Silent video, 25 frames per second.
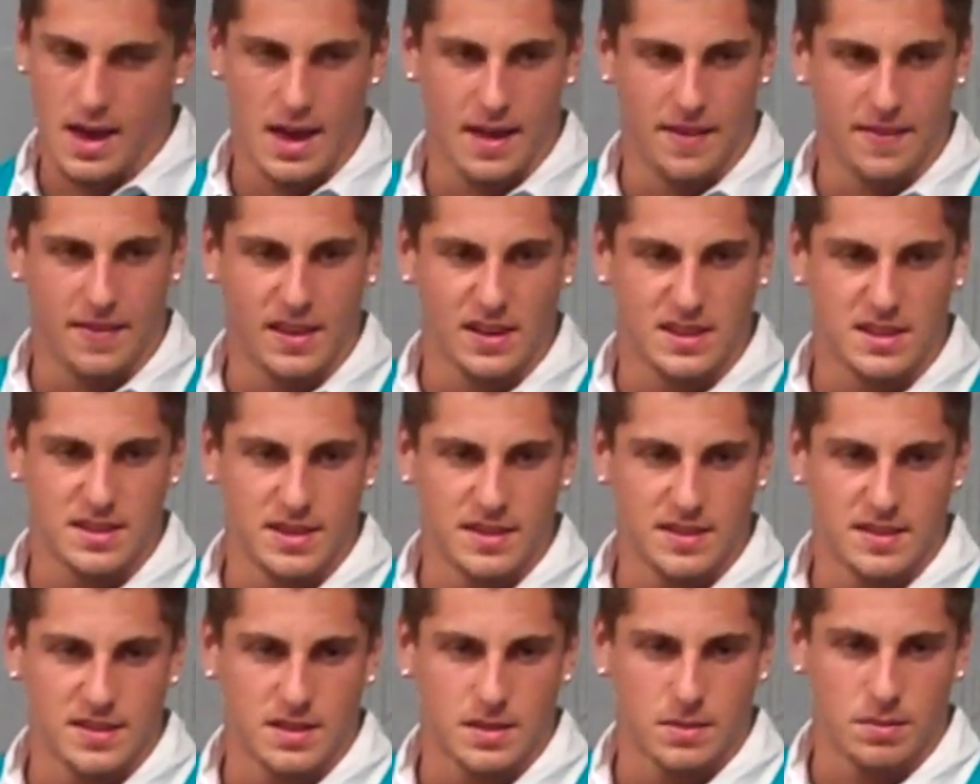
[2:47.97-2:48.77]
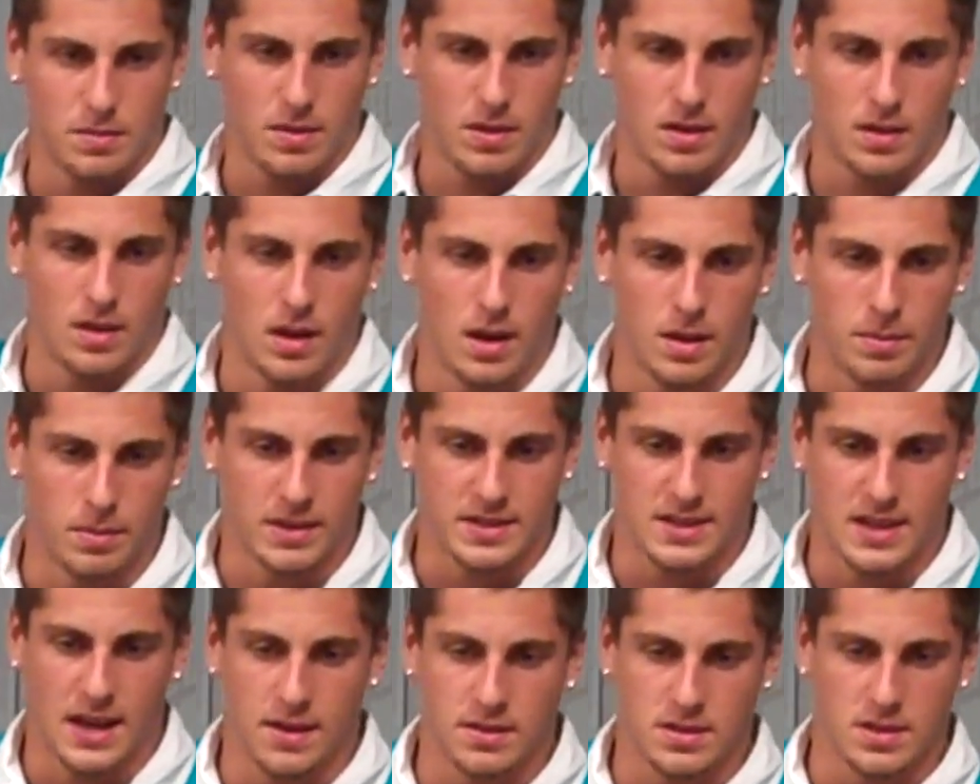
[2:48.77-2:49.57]
Yeah, I think since my
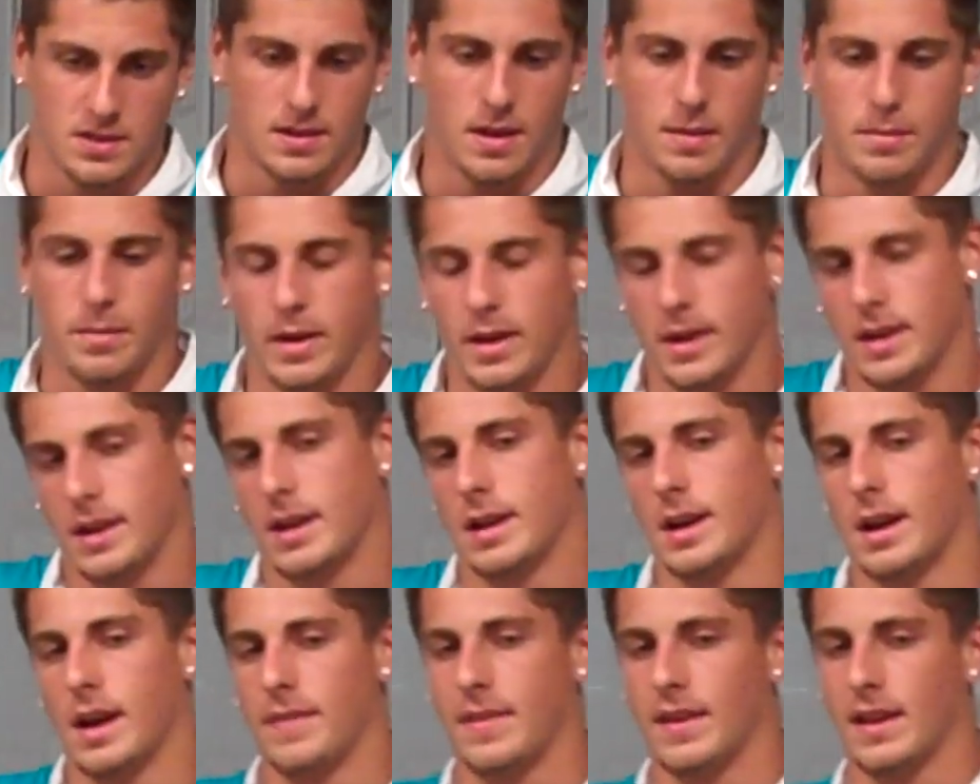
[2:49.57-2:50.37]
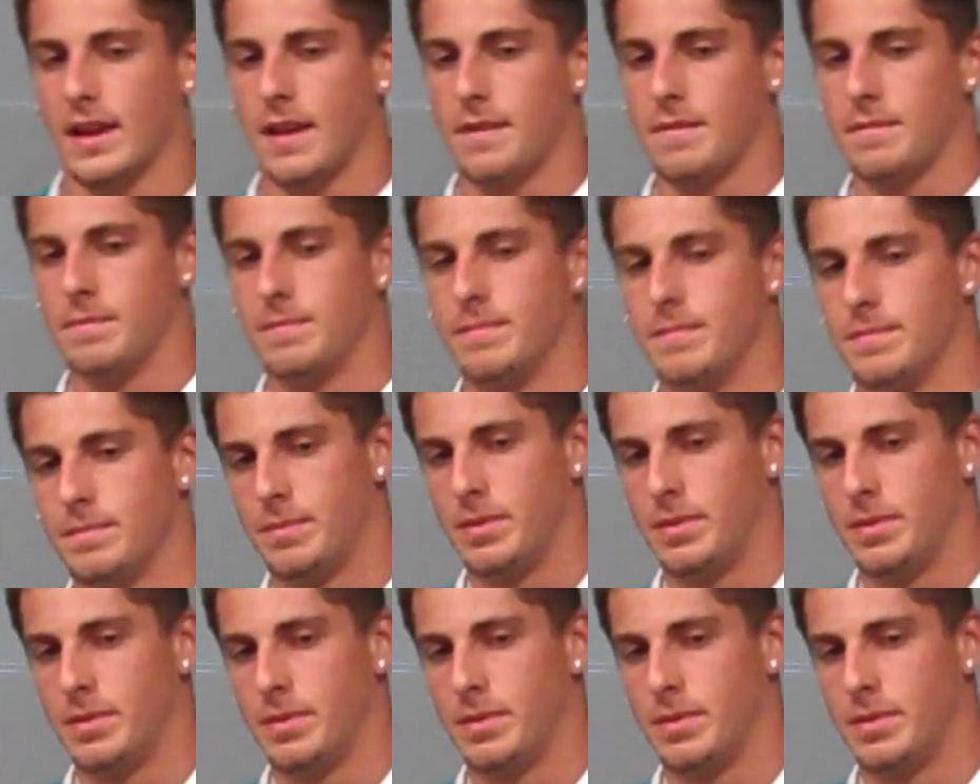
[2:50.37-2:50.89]
time since I've been here, I think I've